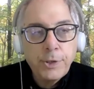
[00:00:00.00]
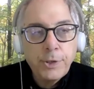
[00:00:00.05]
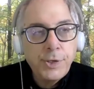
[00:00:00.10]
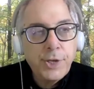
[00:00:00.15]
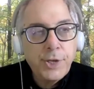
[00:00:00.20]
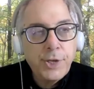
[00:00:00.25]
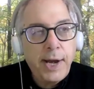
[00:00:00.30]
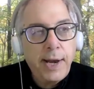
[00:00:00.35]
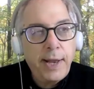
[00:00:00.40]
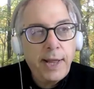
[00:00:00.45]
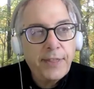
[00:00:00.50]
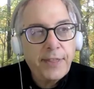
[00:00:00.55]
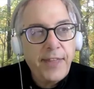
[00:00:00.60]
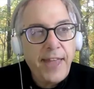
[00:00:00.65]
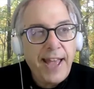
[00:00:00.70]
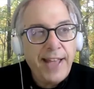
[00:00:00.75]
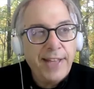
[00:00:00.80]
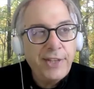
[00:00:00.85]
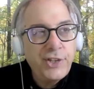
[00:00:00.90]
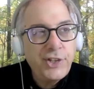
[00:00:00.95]
She's kind of like the
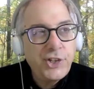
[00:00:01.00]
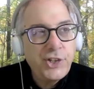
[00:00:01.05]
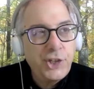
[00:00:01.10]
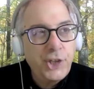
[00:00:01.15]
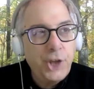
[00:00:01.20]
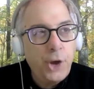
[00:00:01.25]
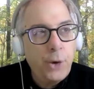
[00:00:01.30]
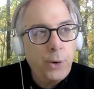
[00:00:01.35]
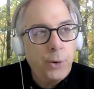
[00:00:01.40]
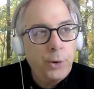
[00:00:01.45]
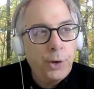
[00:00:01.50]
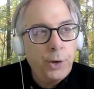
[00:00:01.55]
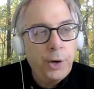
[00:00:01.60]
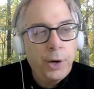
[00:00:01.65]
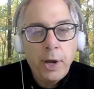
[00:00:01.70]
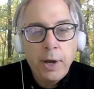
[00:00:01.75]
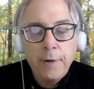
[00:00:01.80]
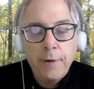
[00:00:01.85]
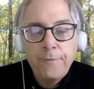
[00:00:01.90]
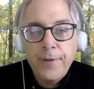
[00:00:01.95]
Ed Snowden
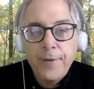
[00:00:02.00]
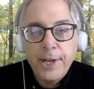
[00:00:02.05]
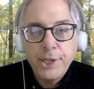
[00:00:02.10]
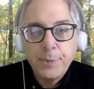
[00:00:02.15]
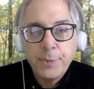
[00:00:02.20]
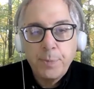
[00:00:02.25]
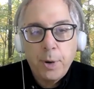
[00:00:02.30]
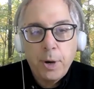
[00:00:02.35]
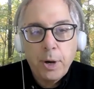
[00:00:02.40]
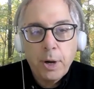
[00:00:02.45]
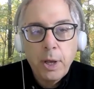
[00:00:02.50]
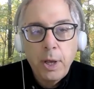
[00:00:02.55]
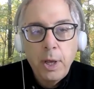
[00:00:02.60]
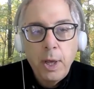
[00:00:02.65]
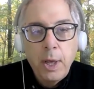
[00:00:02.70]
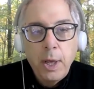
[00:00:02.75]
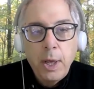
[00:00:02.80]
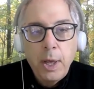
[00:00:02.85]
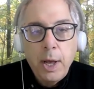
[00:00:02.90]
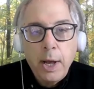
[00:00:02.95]
of Facebook.
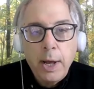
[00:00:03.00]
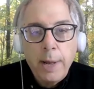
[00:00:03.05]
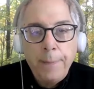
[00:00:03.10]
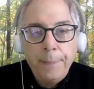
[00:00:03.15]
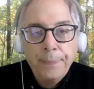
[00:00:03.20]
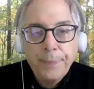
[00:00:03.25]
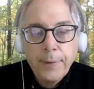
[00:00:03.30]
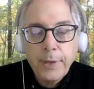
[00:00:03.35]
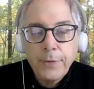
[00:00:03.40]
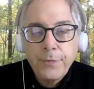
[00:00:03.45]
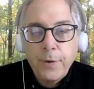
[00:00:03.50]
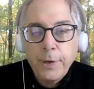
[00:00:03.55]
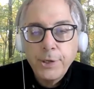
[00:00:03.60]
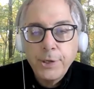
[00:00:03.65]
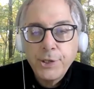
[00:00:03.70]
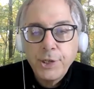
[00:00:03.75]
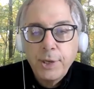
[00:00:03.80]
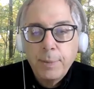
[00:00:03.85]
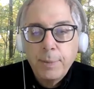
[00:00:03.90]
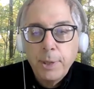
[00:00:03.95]
Um, it's very
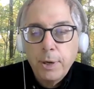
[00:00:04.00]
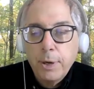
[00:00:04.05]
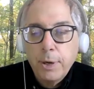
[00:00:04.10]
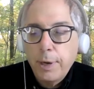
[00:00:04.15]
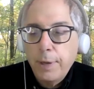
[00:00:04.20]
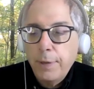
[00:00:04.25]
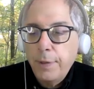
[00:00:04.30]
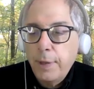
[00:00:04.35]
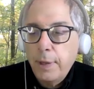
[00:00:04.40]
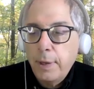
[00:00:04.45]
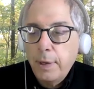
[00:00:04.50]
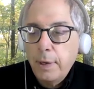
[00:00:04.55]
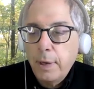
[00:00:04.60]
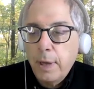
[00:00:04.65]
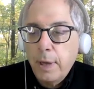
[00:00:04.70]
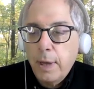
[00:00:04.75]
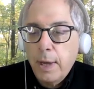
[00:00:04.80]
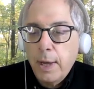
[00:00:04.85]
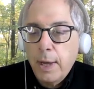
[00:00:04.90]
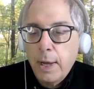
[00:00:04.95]
similar in that,
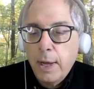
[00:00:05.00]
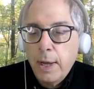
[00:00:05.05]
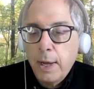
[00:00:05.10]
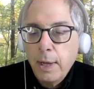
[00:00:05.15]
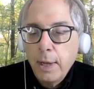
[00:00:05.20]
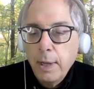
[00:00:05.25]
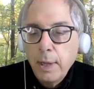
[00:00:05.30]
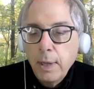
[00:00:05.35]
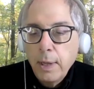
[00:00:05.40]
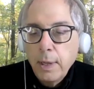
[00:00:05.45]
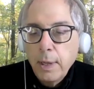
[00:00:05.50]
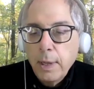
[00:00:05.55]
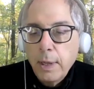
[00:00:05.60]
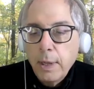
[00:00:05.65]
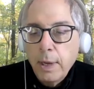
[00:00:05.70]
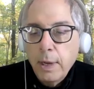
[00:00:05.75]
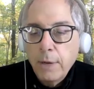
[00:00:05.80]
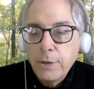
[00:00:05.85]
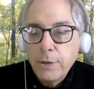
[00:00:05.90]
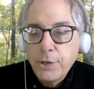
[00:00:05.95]
uh,
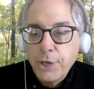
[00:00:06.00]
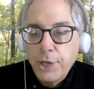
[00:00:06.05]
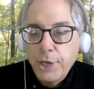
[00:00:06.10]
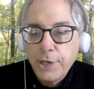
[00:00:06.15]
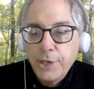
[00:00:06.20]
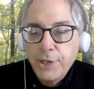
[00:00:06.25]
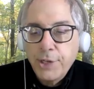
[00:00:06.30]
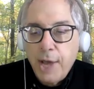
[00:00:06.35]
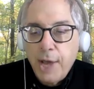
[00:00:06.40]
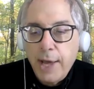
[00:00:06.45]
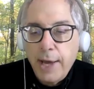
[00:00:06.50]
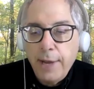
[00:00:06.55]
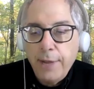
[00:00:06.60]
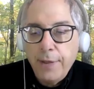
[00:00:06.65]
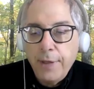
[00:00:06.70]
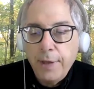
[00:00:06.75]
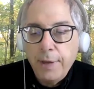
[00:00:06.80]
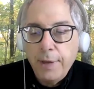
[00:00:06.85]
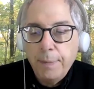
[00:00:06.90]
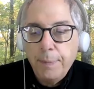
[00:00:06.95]
you know, she decided
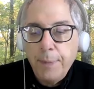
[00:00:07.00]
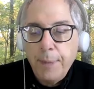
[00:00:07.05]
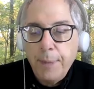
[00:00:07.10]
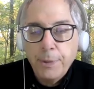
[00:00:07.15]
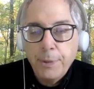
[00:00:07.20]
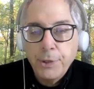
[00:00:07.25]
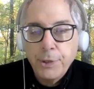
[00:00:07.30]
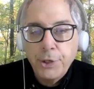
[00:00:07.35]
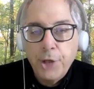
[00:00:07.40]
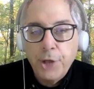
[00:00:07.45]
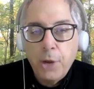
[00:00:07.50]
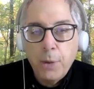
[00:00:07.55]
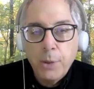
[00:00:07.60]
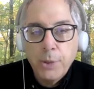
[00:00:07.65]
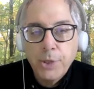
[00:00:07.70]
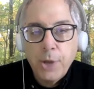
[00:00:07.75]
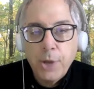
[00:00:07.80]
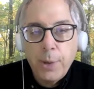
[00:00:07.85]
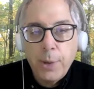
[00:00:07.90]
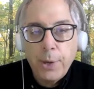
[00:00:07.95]
that people should know what's
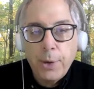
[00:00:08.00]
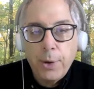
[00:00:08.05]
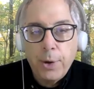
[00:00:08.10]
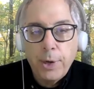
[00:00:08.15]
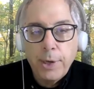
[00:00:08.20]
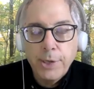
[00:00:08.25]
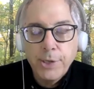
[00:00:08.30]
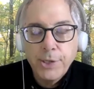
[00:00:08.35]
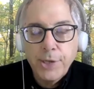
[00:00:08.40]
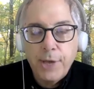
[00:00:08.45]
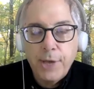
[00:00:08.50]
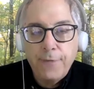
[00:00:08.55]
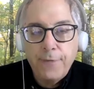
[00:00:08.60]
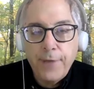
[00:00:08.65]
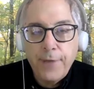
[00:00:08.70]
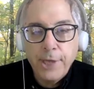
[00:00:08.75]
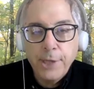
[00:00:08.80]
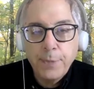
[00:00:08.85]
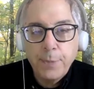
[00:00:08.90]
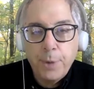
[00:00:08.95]
going on inside
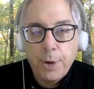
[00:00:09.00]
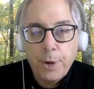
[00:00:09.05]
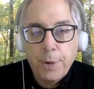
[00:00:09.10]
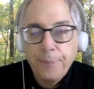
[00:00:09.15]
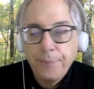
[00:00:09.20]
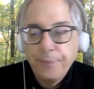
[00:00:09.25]
Facebook.